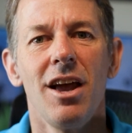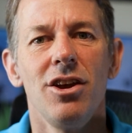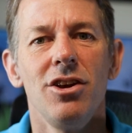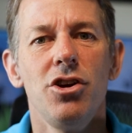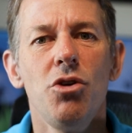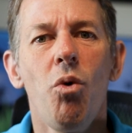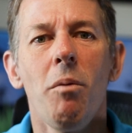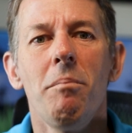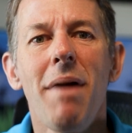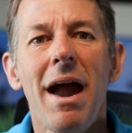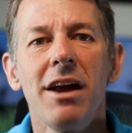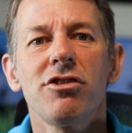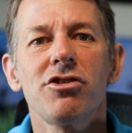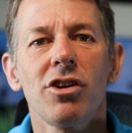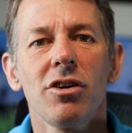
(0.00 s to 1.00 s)
You will
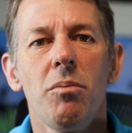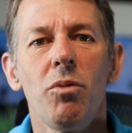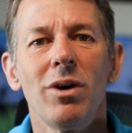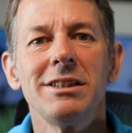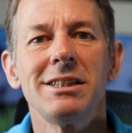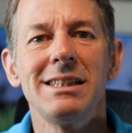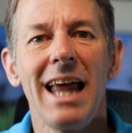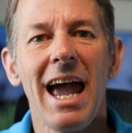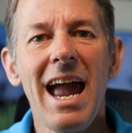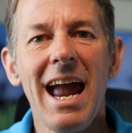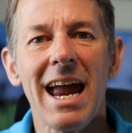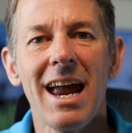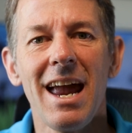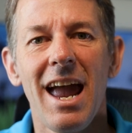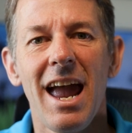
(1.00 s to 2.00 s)
make someone's
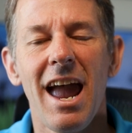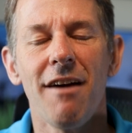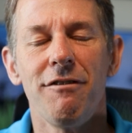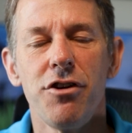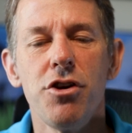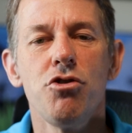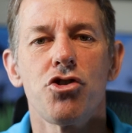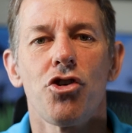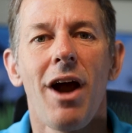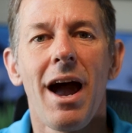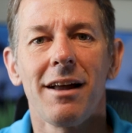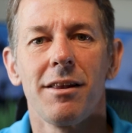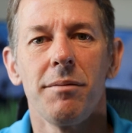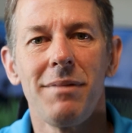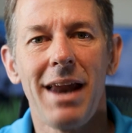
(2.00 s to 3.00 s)
day if you
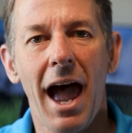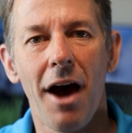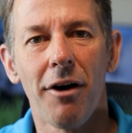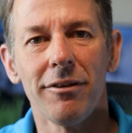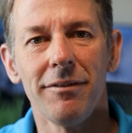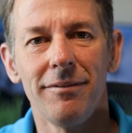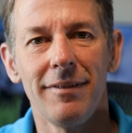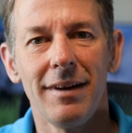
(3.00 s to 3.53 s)
track them down.